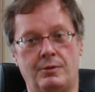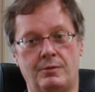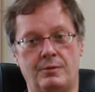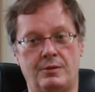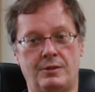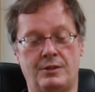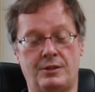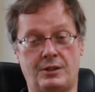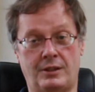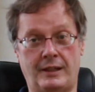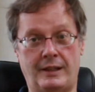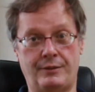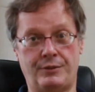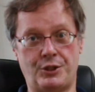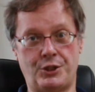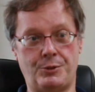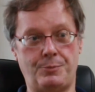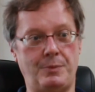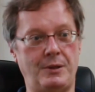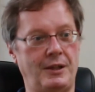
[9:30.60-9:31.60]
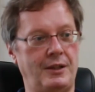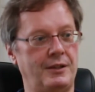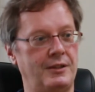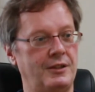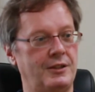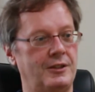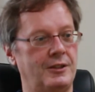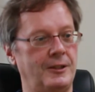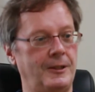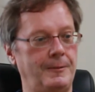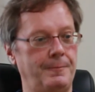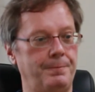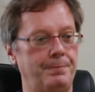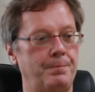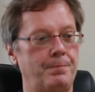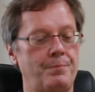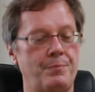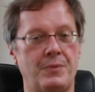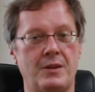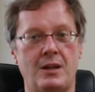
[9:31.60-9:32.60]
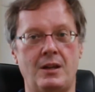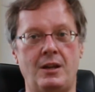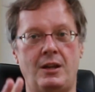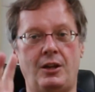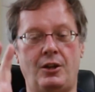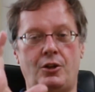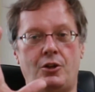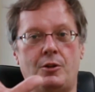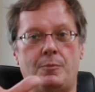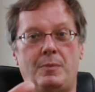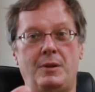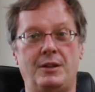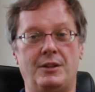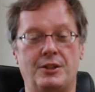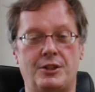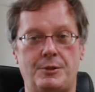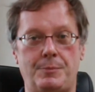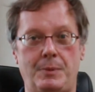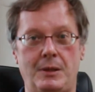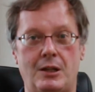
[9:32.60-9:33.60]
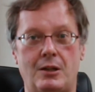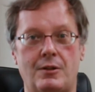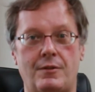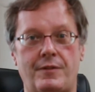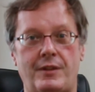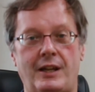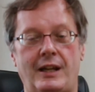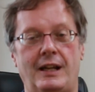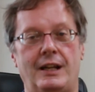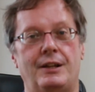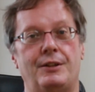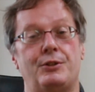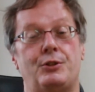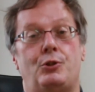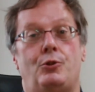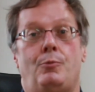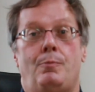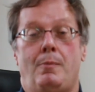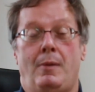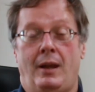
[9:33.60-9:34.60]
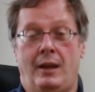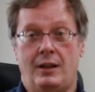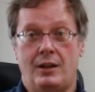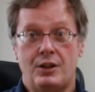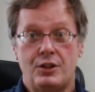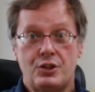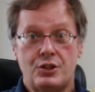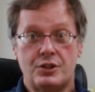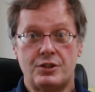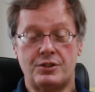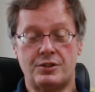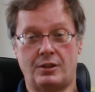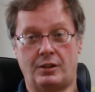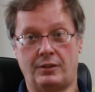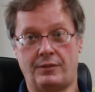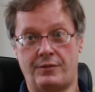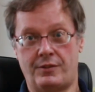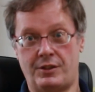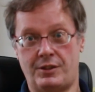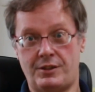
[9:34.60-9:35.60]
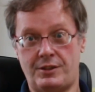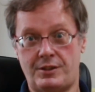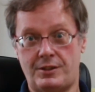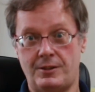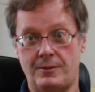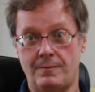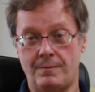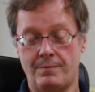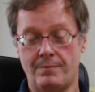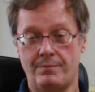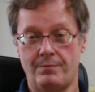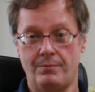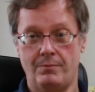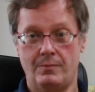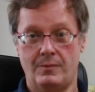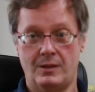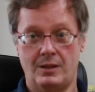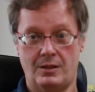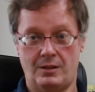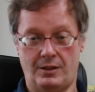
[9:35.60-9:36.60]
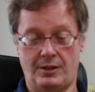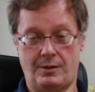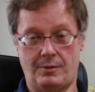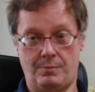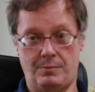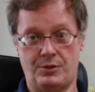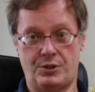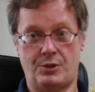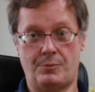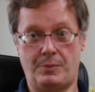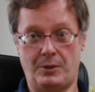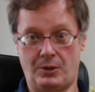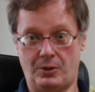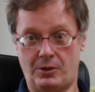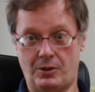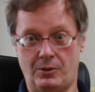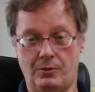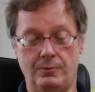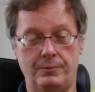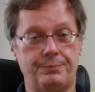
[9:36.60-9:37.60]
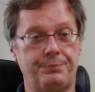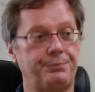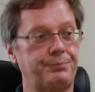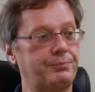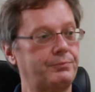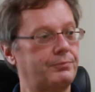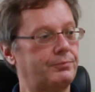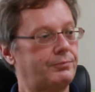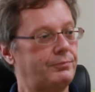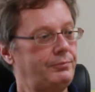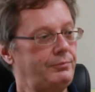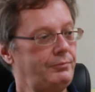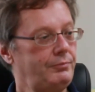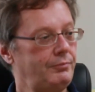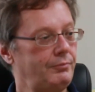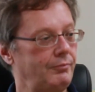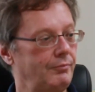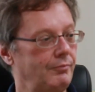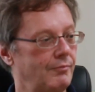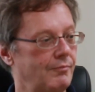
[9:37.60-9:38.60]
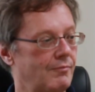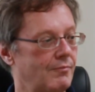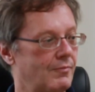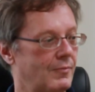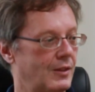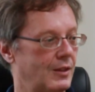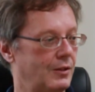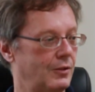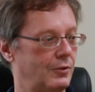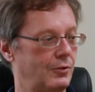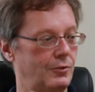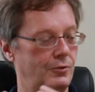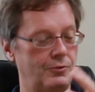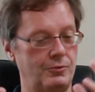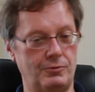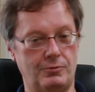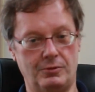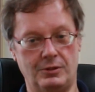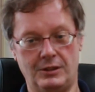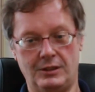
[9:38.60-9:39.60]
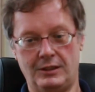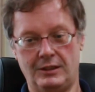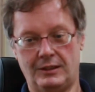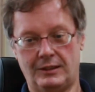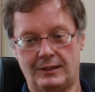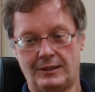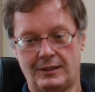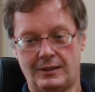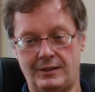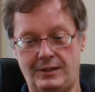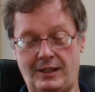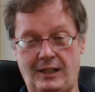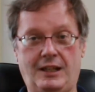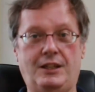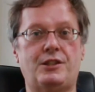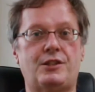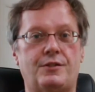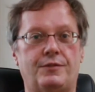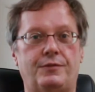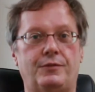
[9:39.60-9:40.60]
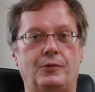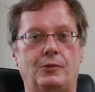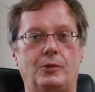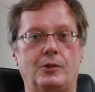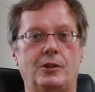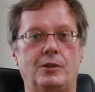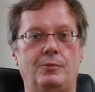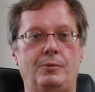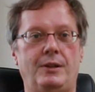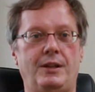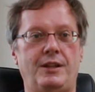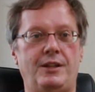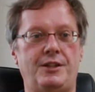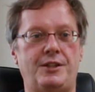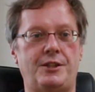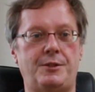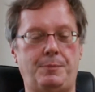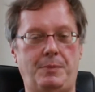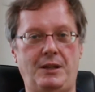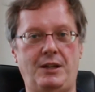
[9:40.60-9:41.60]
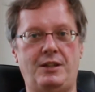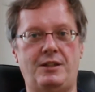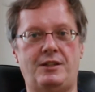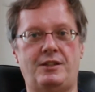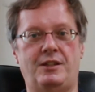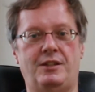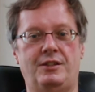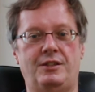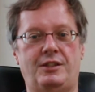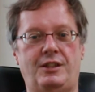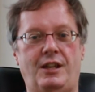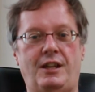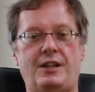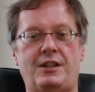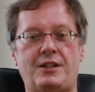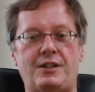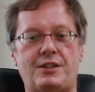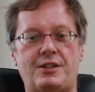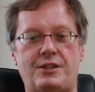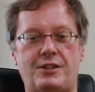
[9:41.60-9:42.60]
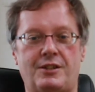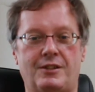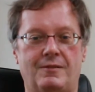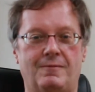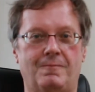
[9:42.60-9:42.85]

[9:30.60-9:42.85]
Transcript: is allowed to speak at the time. It could be the Speaker of the House who manages all of this, like Mr. Bercow, who takes the floor when he speaks and says,